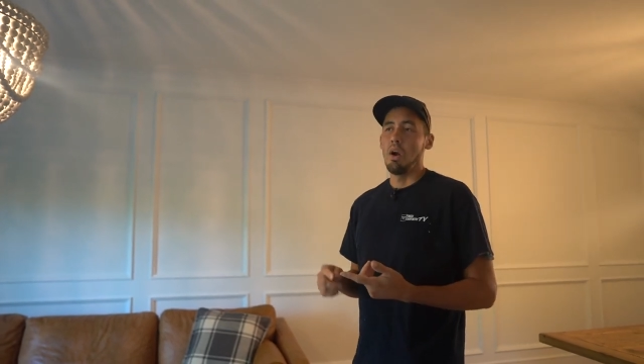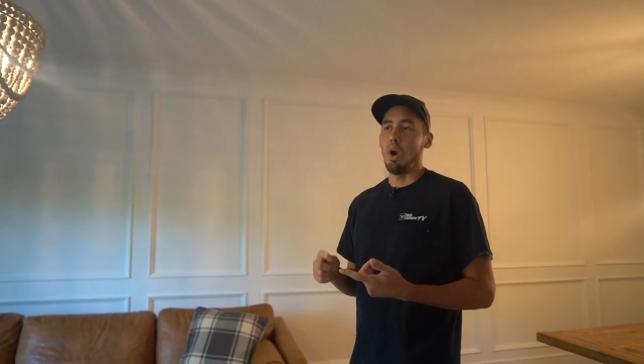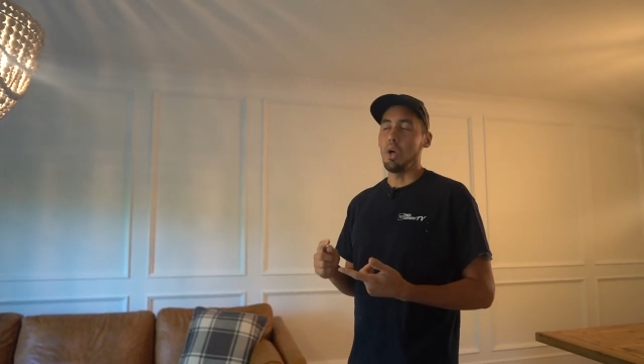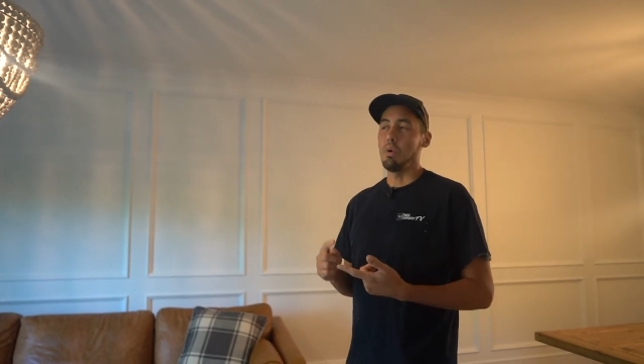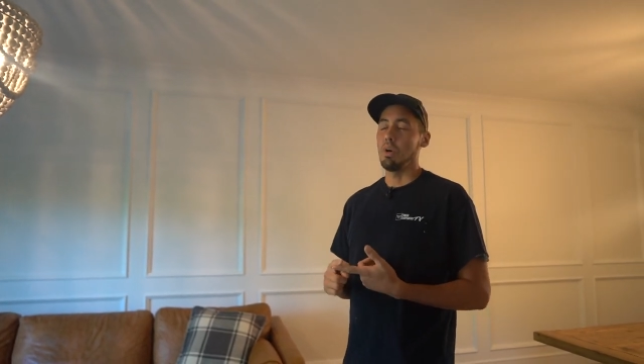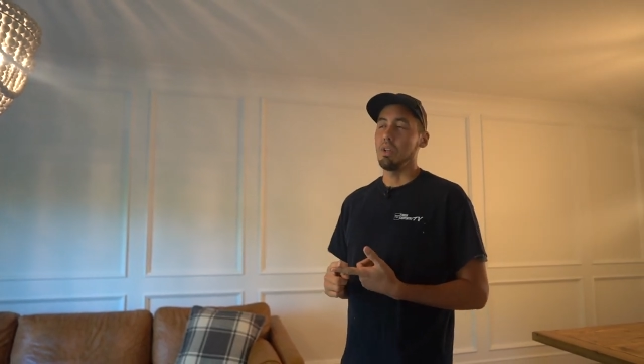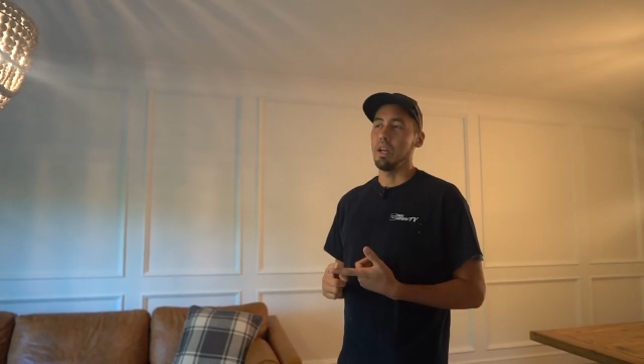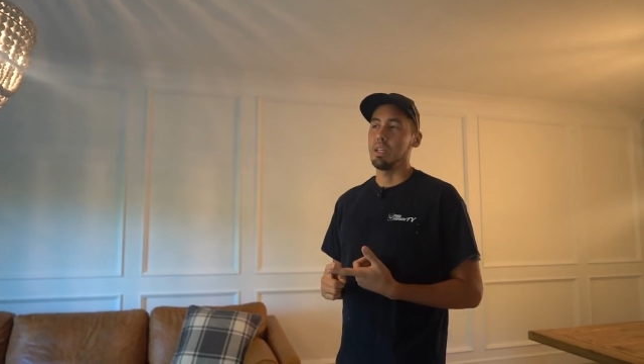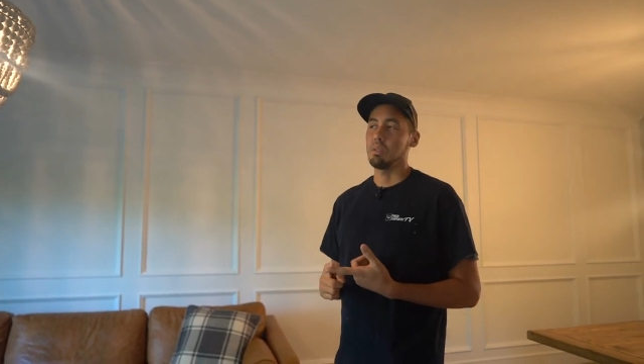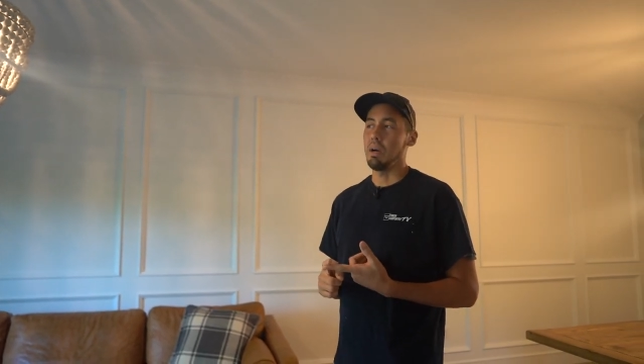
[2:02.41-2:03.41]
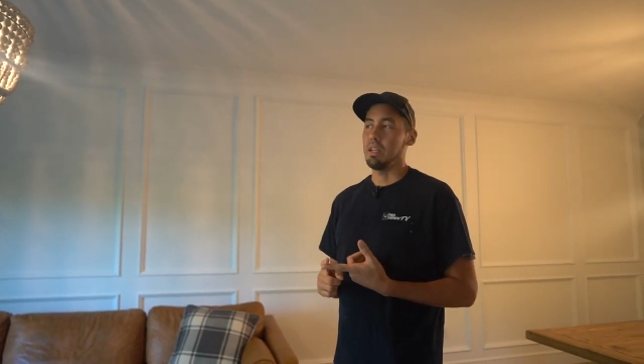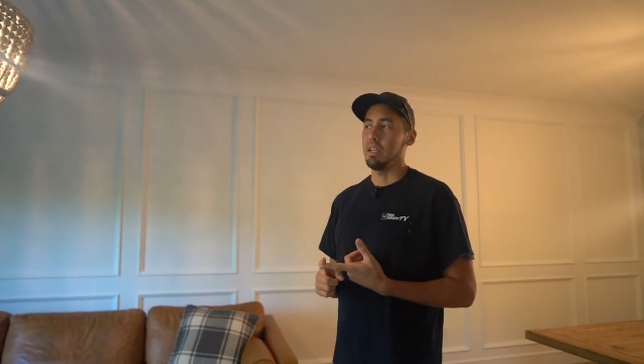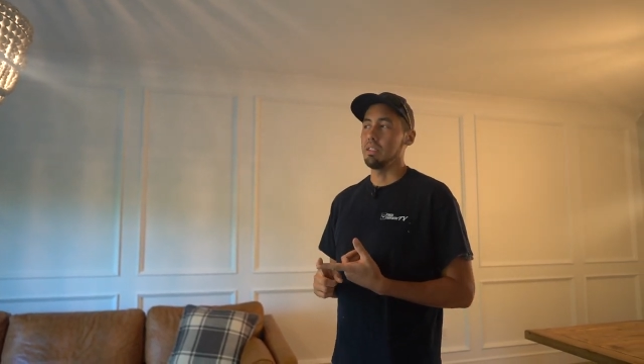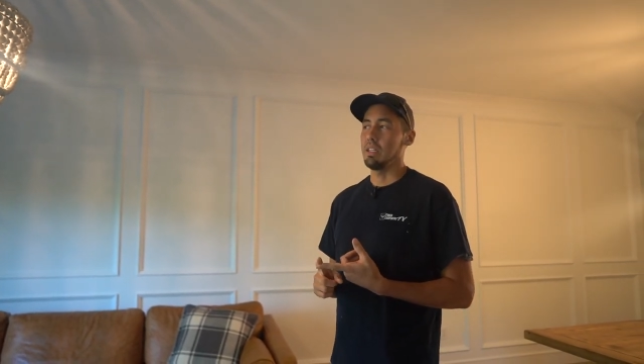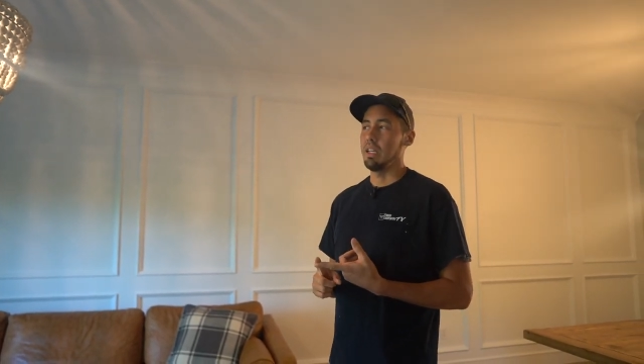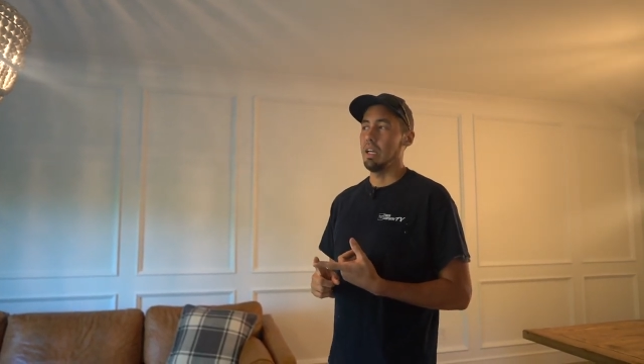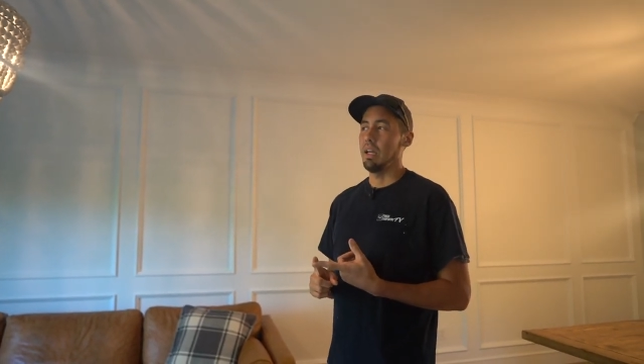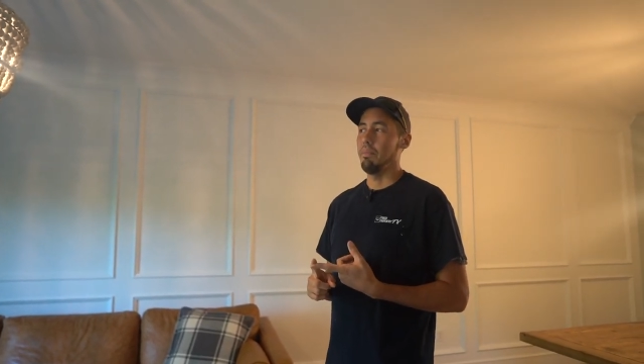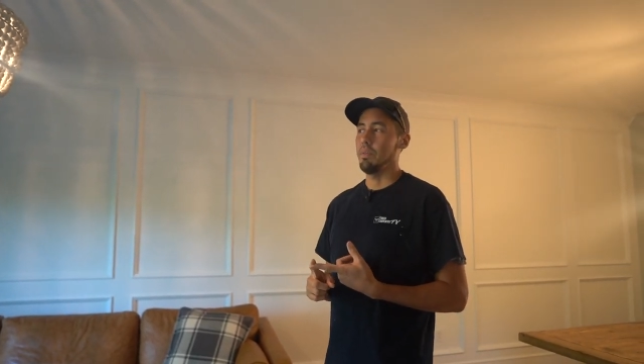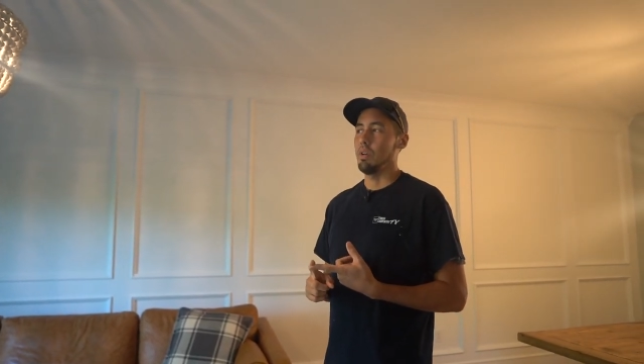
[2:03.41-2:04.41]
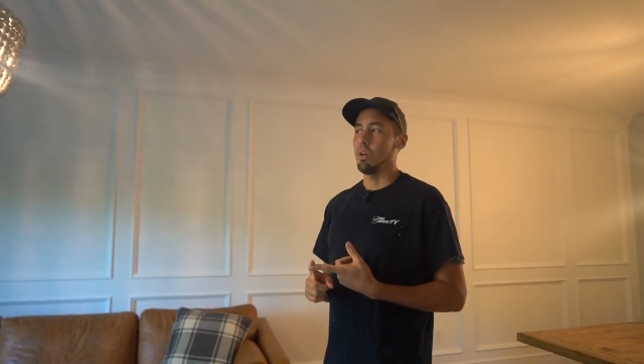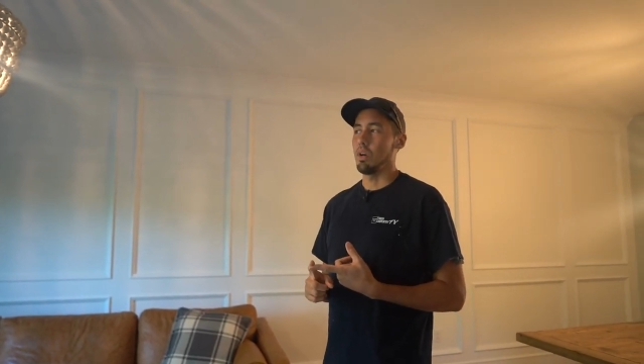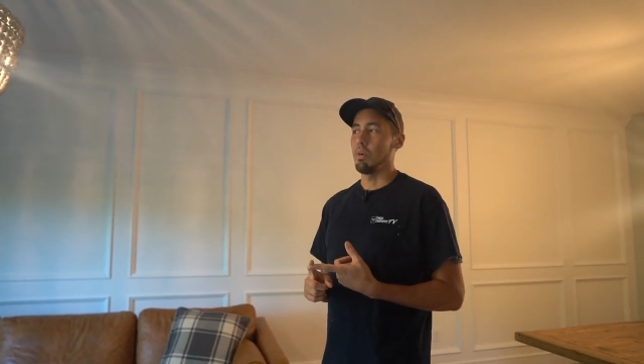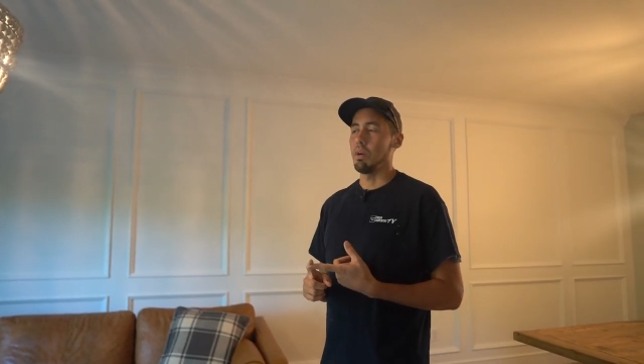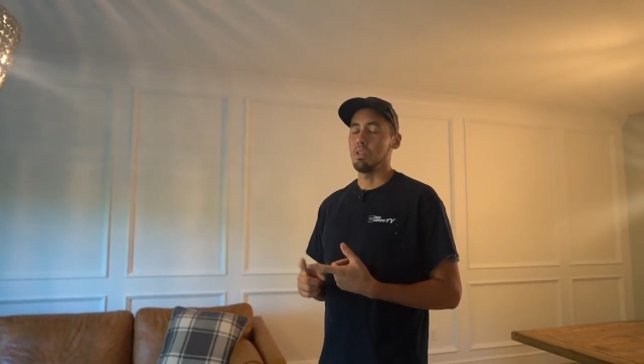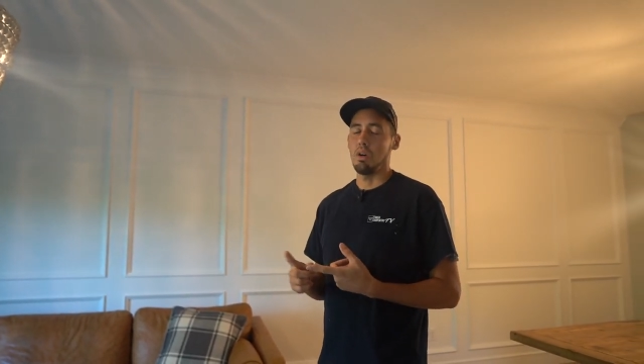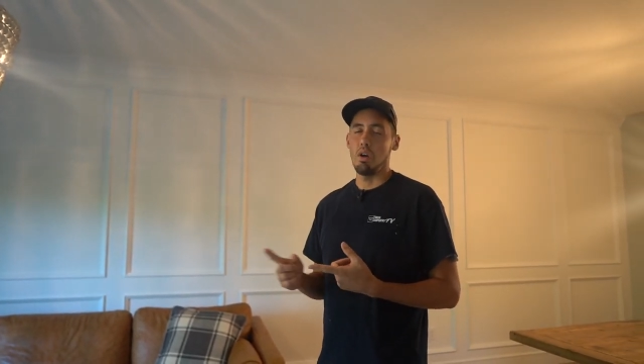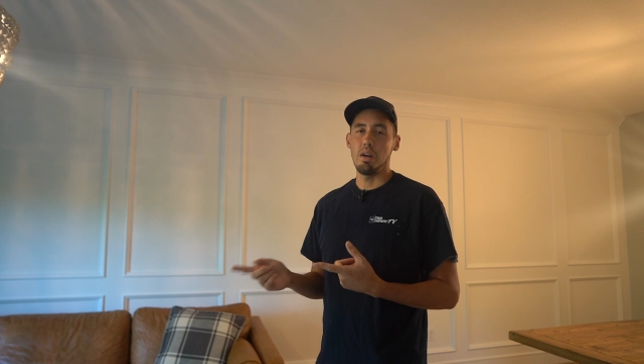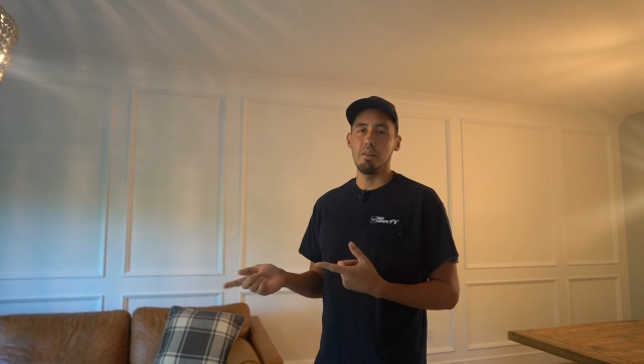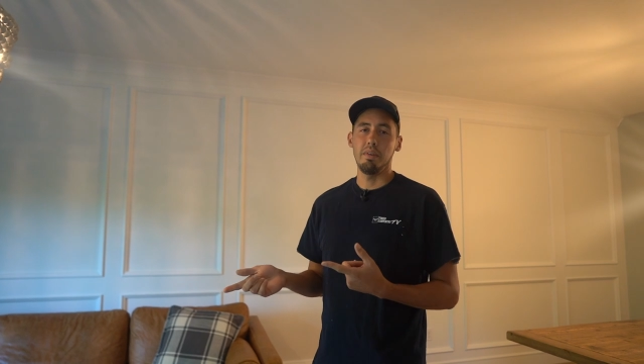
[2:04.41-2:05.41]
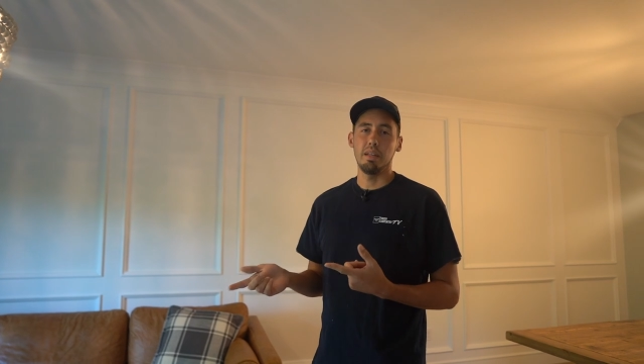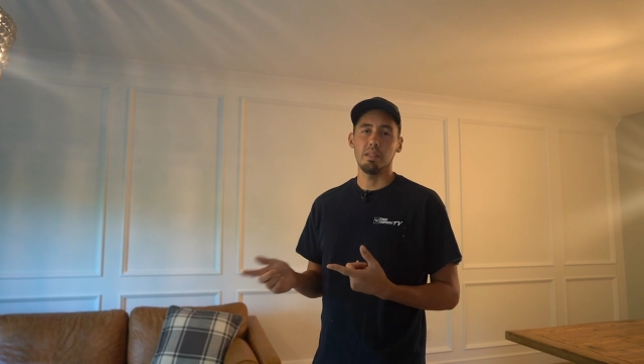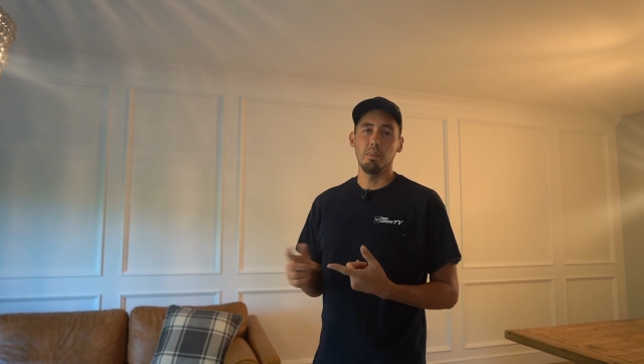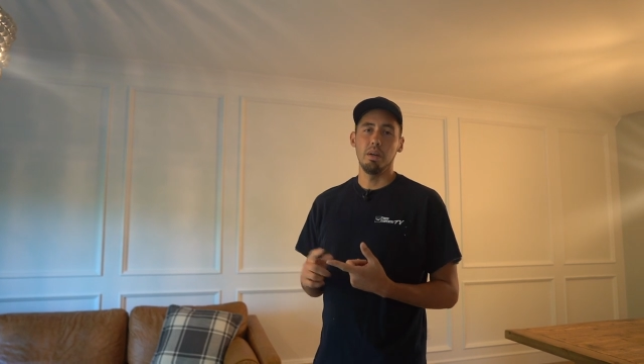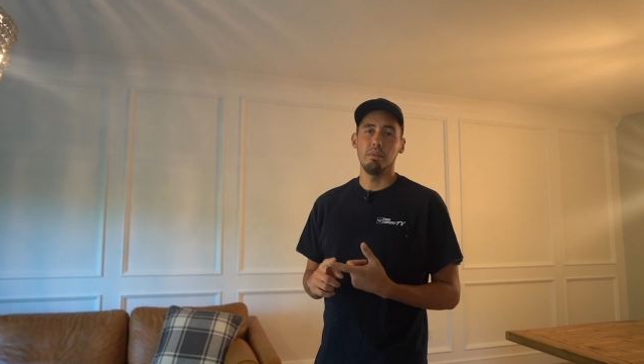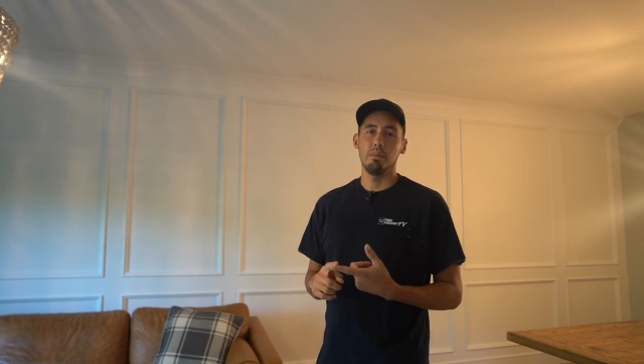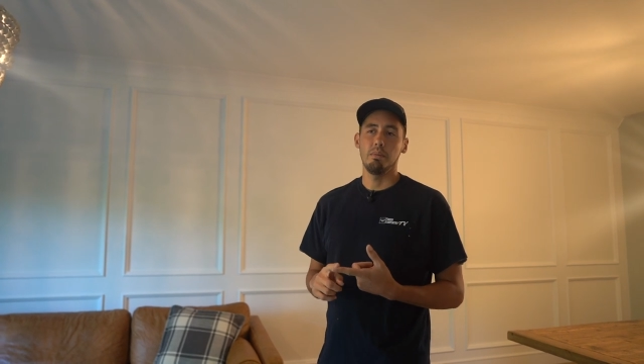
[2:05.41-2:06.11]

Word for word: are you really expecting to get your return on investment